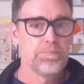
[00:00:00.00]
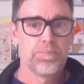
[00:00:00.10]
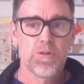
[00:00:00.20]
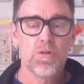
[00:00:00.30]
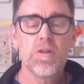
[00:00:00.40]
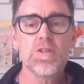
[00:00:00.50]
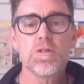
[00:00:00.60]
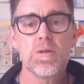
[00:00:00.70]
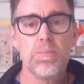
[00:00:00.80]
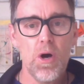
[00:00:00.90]
So
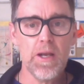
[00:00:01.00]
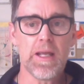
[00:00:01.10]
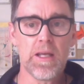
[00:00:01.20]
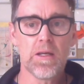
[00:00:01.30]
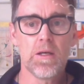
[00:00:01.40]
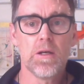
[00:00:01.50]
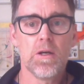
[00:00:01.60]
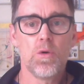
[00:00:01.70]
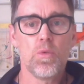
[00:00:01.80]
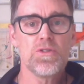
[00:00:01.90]
the body
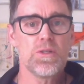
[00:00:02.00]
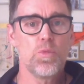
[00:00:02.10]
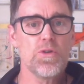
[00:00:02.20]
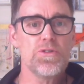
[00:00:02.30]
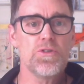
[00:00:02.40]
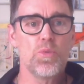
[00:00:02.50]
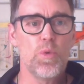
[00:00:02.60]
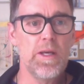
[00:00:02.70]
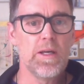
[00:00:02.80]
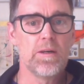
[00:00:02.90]
wasn't
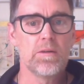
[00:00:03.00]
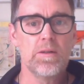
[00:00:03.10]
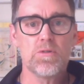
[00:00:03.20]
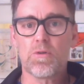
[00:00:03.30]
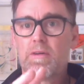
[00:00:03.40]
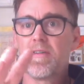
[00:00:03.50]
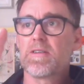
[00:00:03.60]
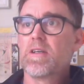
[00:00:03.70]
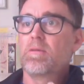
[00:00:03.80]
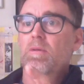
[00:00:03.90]
aware. Well, that was quite
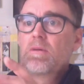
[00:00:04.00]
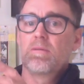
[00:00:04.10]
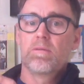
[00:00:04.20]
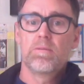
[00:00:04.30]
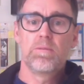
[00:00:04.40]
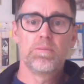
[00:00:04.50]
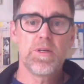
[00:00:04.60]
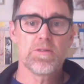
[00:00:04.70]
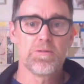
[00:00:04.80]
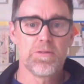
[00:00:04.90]
fascinating
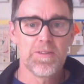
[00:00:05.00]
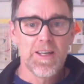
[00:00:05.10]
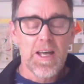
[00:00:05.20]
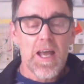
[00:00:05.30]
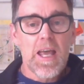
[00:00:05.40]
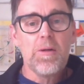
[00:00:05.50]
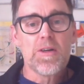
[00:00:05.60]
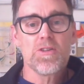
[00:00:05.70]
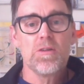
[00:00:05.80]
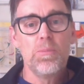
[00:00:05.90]
piece of. Anyway,
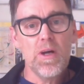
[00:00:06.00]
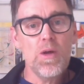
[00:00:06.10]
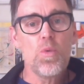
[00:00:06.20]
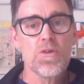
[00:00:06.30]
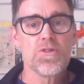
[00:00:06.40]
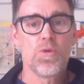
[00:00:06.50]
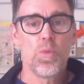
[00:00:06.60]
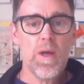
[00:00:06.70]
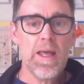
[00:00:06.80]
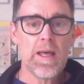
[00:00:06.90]
so the body wasn't
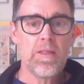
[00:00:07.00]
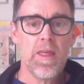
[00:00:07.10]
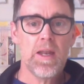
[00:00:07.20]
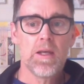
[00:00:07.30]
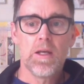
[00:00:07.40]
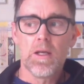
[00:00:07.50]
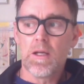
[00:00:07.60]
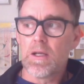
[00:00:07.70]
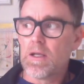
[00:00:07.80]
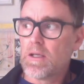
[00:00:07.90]
aware that
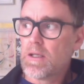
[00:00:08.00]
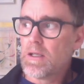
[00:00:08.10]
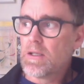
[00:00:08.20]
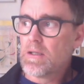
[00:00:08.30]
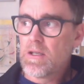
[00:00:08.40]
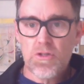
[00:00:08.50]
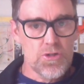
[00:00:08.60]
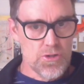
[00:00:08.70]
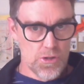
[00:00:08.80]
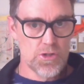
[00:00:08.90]
the
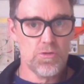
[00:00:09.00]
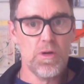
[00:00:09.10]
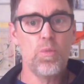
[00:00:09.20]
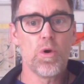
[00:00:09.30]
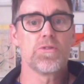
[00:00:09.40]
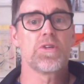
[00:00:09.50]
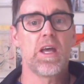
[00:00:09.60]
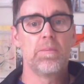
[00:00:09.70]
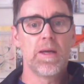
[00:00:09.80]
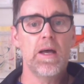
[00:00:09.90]
surgery was
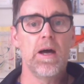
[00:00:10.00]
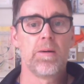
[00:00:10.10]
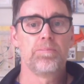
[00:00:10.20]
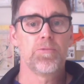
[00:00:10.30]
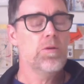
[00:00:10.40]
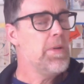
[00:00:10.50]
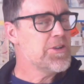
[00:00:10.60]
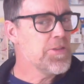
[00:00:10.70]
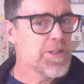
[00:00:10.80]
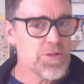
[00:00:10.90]
coming up. So
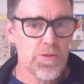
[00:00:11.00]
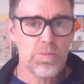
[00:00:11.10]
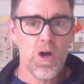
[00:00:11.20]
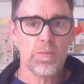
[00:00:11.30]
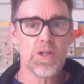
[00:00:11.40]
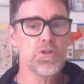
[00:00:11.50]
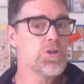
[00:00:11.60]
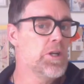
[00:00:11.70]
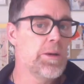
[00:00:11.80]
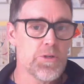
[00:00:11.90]
imagine this for a moment. You
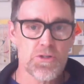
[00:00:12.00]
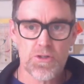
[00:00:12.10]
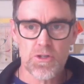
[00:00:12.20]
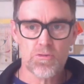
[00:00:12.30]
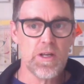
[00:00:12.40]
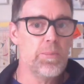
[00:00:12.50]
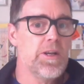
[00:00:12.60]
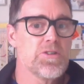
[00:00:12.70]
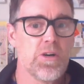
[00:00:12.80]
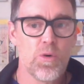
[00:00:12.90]
turn up to surgery, your
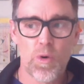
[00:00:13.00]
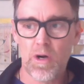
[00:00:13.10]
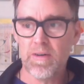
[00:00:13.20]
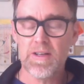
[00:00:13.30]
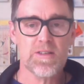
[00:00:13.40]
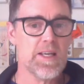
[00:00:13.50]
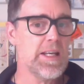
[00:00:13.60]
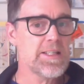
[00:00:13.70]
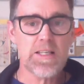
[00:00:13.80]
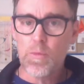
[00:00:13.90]
body's not aware of it, and
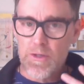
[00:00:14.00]
suddenly someone's